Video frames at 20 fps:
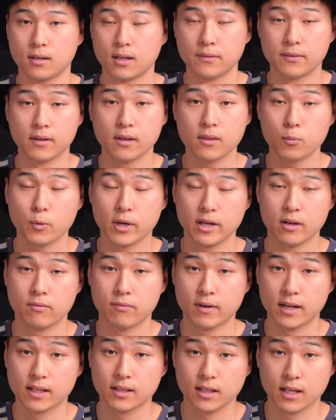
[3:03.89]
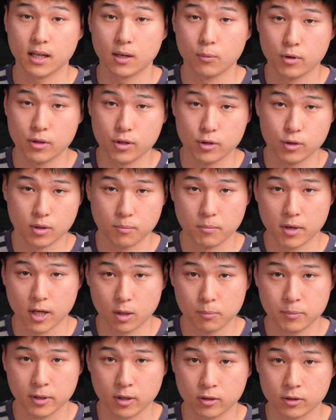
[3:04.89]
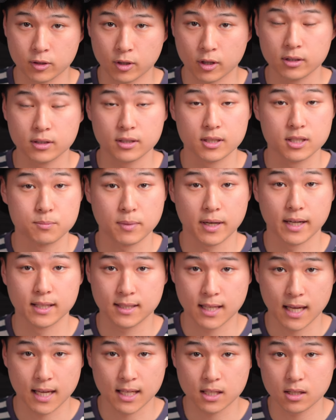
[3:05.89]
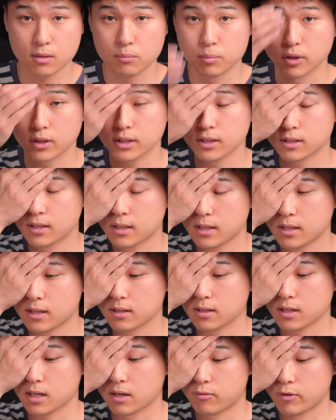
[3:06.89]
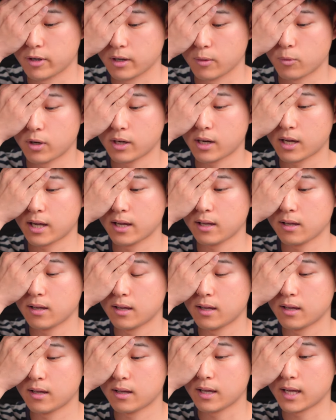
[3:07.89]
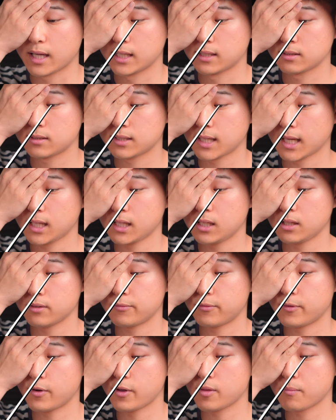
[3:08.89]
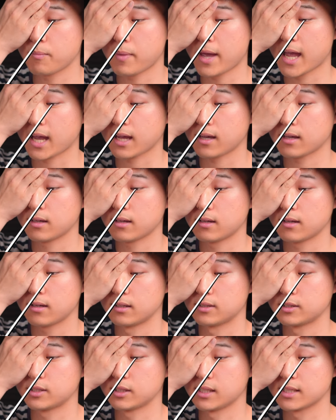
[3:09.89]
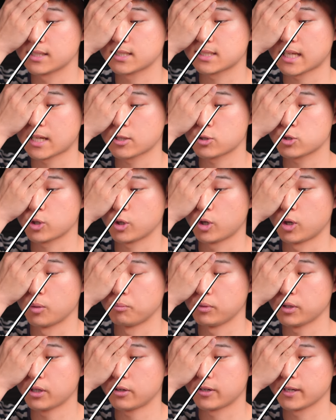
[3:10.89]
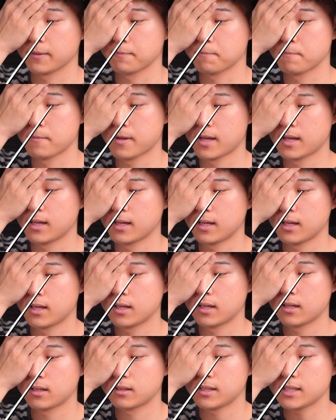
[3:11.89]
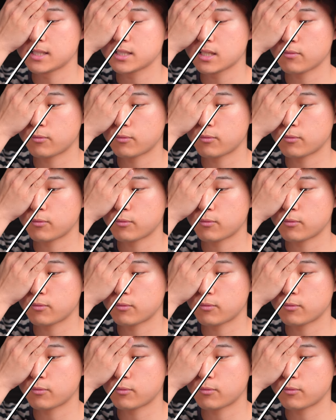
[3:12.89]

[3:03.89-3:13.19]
Another way of finding out whether you're myopic or not is by taking a book, covering one eye, and taking it further back until it starts to go blurry. Let's say